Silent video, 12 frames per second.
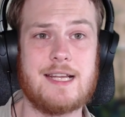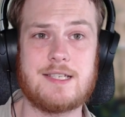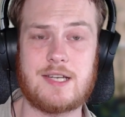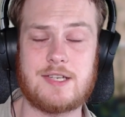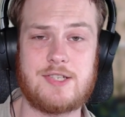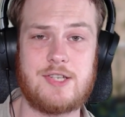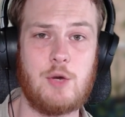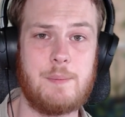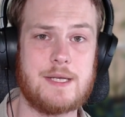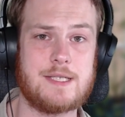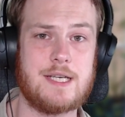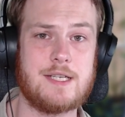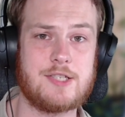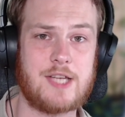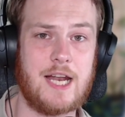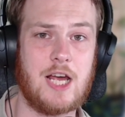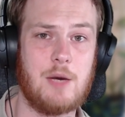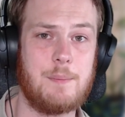is still busy
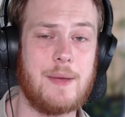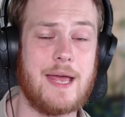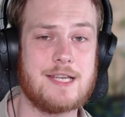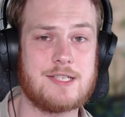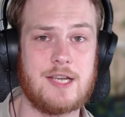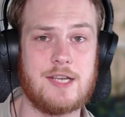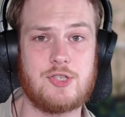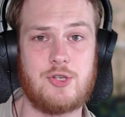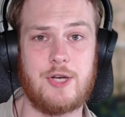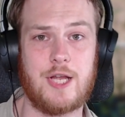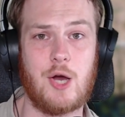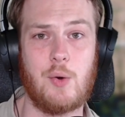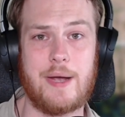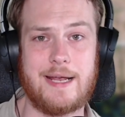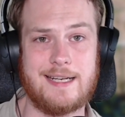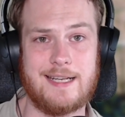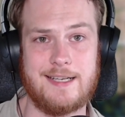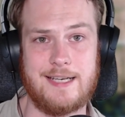setting up his studio
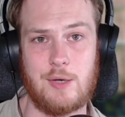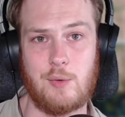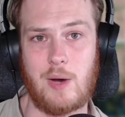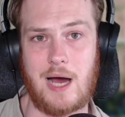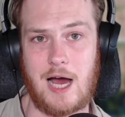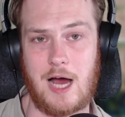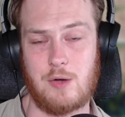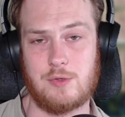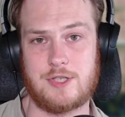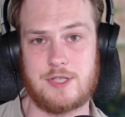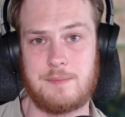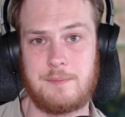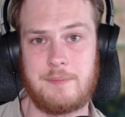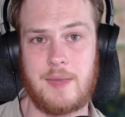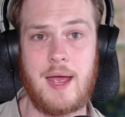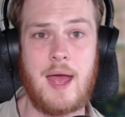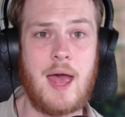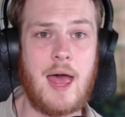in the new house.
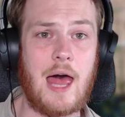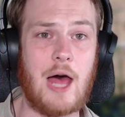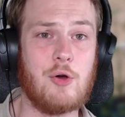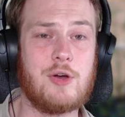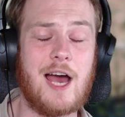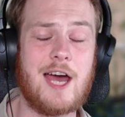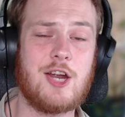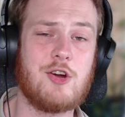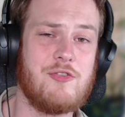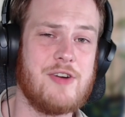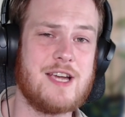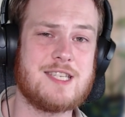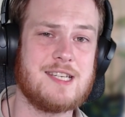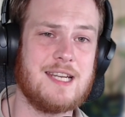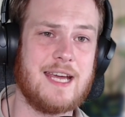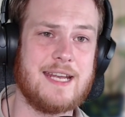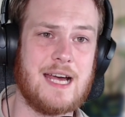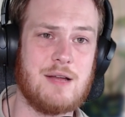Elgato
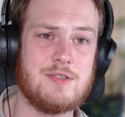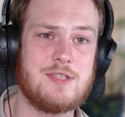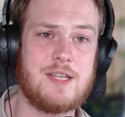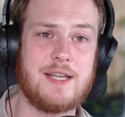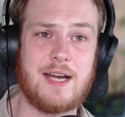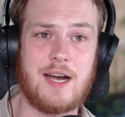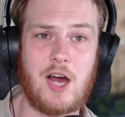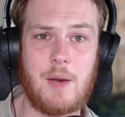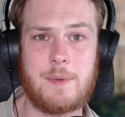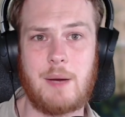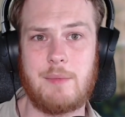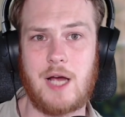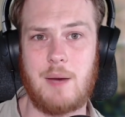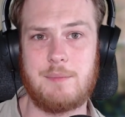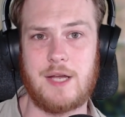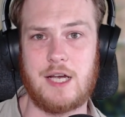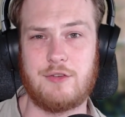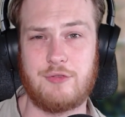recently announced their upcoming
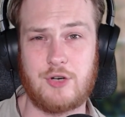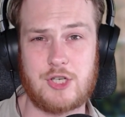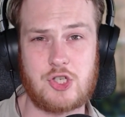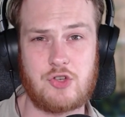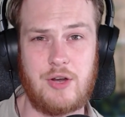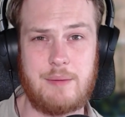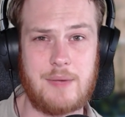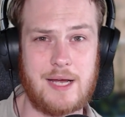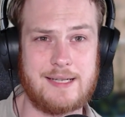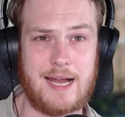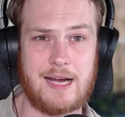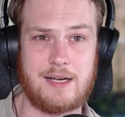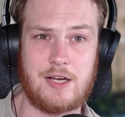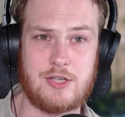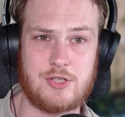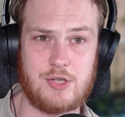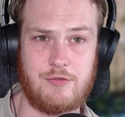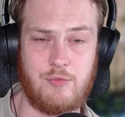update for the Stream Deck
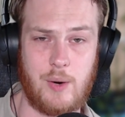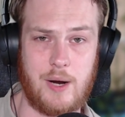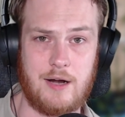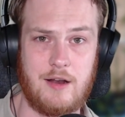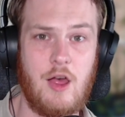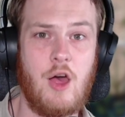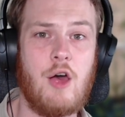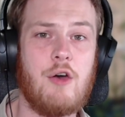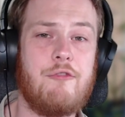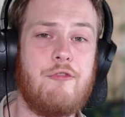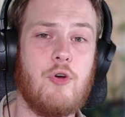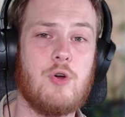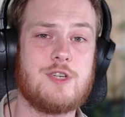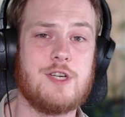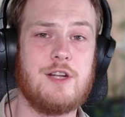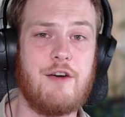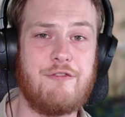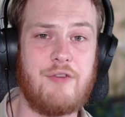software,
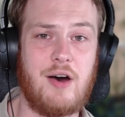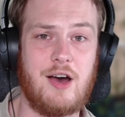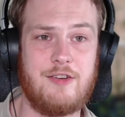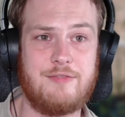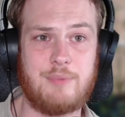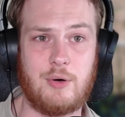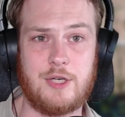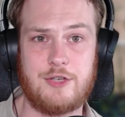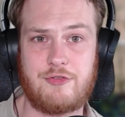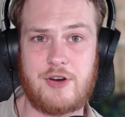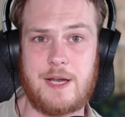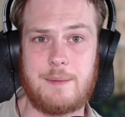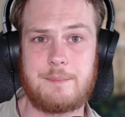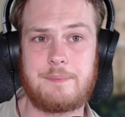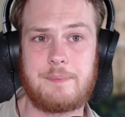version 5.3,